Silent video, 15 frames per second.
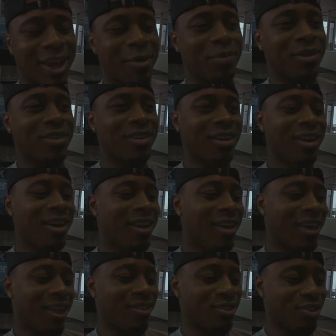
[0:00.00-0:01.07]
happen,
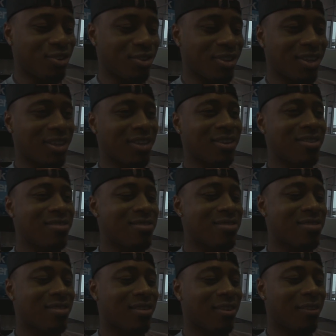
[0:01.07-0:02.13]
and literally
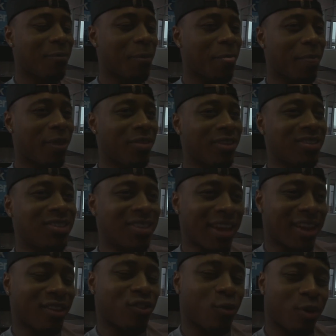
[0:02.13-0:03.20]
the
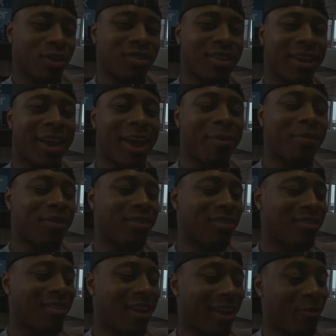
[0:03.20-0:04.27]
second worst thing happened.
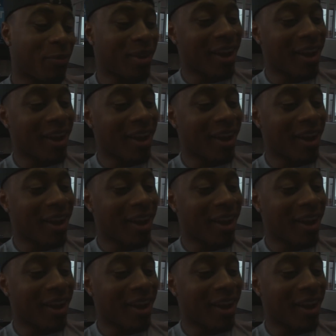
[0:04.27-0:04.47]
Like, we